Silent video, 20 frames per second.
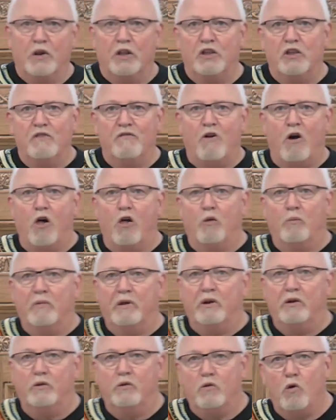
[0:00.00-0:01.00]
and you've all
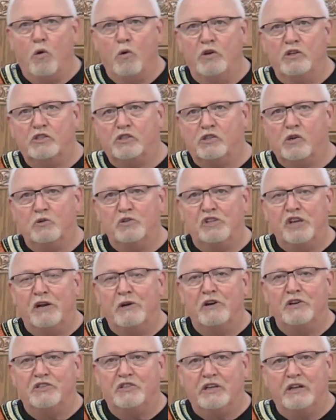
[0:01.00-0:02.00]
been always so
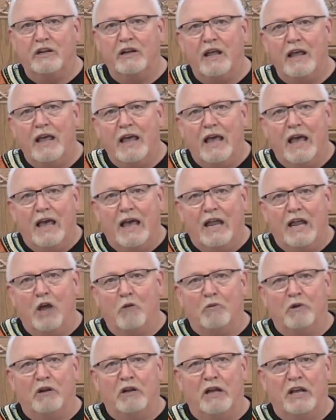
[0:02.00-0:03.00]
generous in
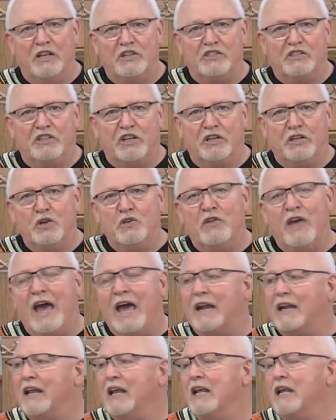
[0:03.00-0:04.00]
helping us to do
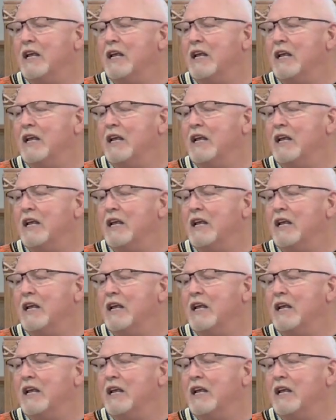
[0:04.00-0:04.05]
that.